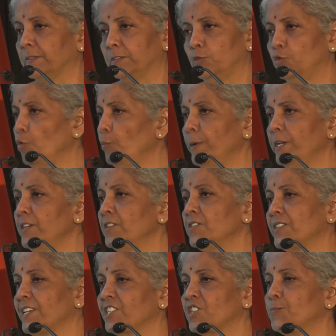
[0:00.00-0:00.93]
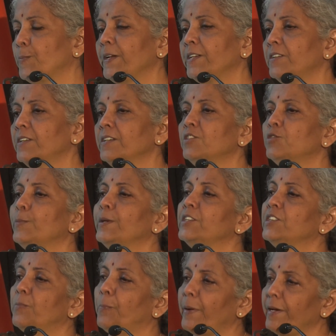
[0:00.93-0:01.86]
Nobody is expecting to be
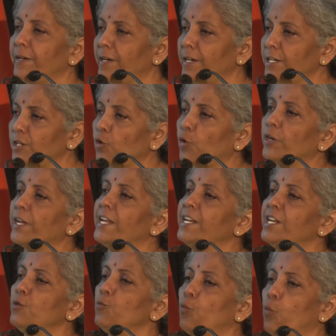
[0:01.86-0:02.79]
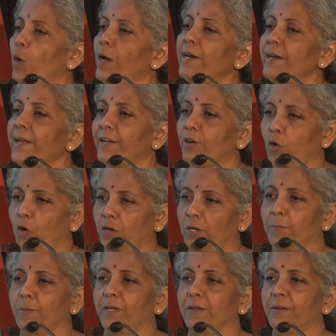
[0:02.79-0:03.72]
dependent on any one
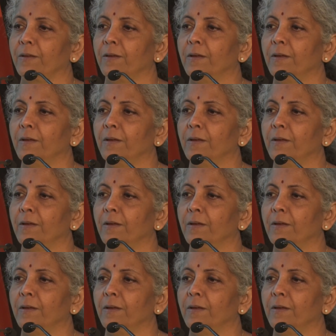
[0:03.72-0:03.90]
economy.